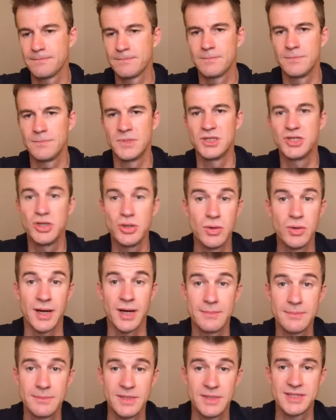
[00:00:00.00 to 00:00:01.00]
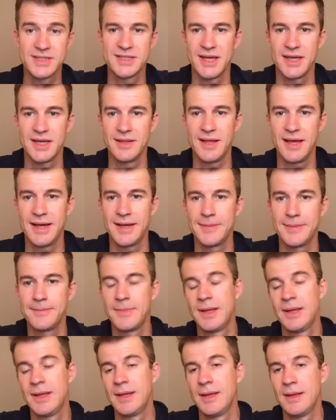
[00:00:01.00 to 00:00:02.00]
mature, let's say that,
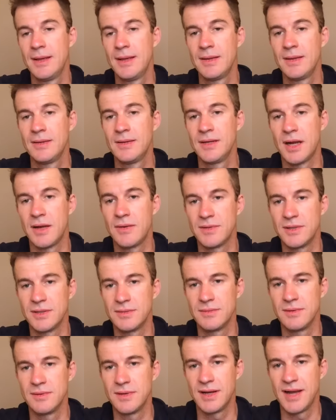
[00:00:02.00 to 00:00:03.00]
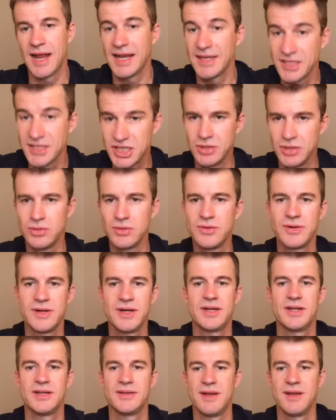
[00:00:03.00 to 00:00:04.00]
you know, and, and had
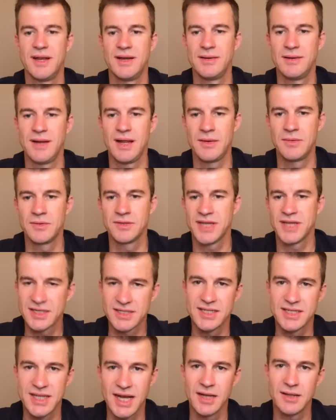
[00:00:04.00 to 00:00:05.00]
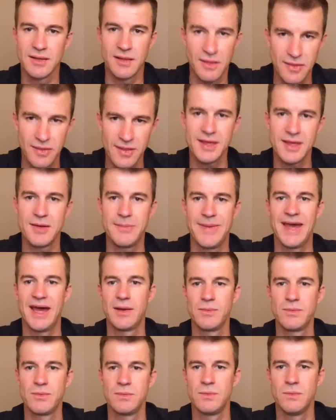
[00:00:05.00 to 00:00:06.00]
children, and, and I was actually starting to think about
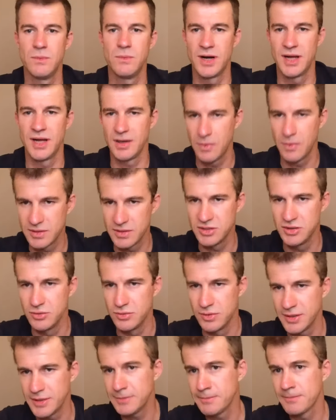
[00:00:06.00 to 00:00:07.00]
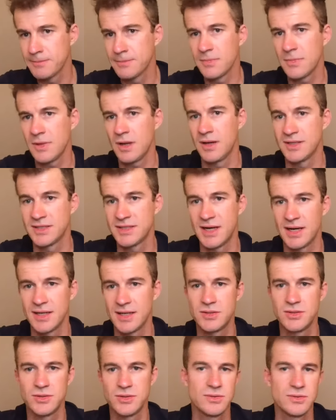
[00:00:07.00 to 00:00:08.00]
what I was doing. I started
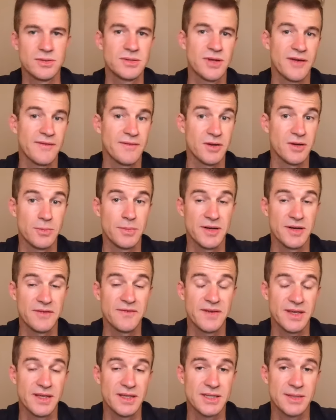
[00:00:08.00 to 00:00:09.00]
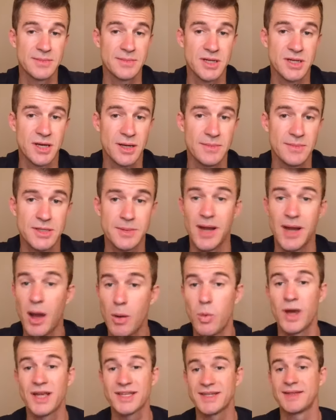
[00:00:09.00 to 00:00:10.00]
to, to have a little bit of fear sometimes. I mean, I
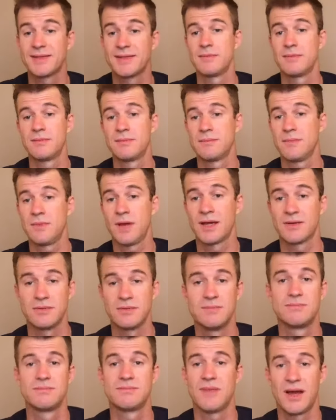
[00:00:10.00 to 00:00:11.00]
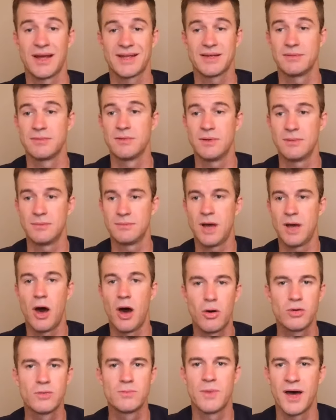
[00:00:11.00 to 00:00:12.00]
wasn't. I could I could
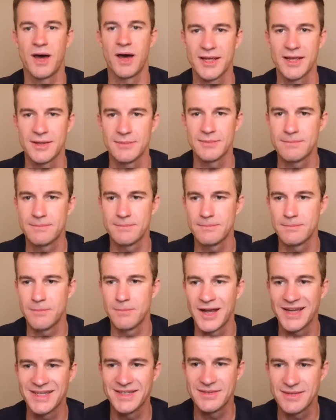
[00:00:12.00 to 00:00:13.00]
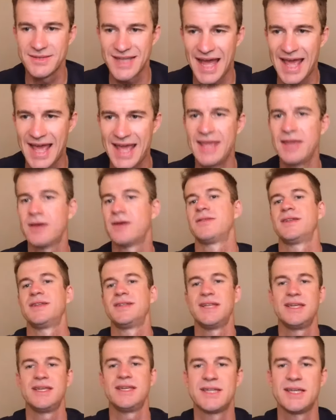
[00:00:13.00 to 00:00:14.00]
hold my my day on the
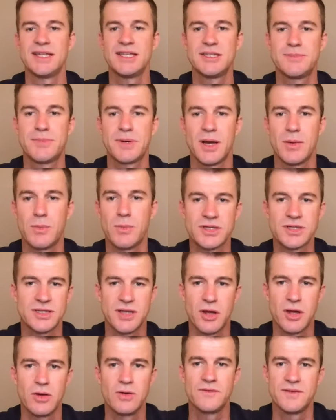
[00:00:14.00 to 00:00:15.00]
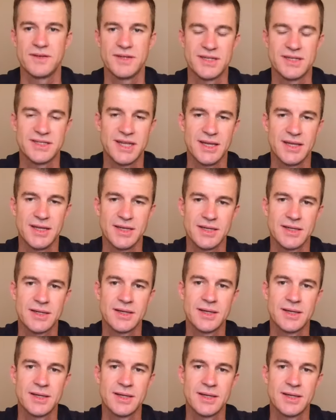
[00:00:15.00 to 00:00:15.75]
descents, but I wasn't known for descending.